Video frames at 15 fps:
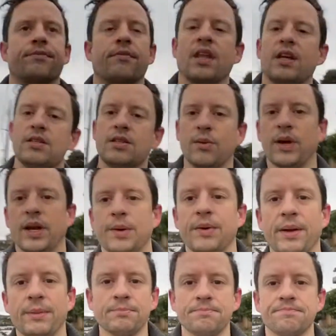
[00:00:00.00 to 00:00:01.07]
So anyway,
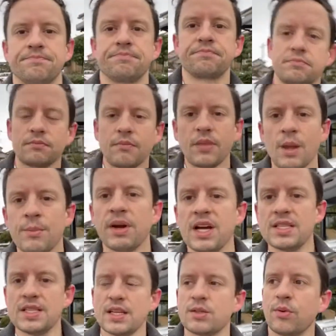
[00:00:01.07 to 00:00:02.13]
but guys,
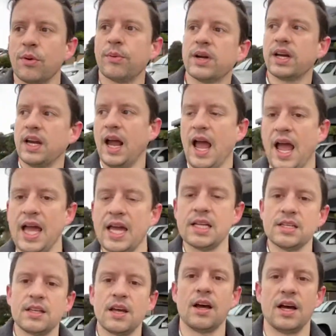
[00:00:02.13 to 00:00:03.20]
that's where we're gonna end,
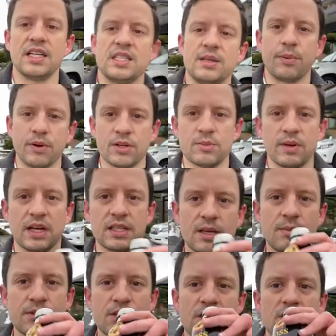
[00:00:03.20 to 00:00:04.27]
I suppose, because I'm
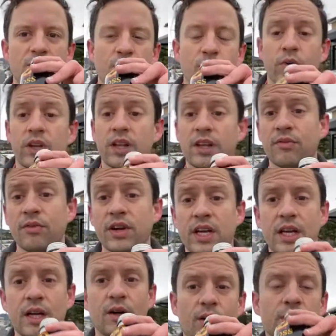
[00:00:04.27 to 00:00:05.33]
just really freaking
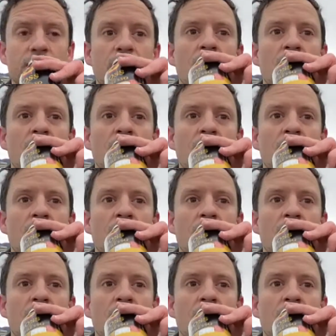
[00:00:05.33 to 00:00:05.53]
cold.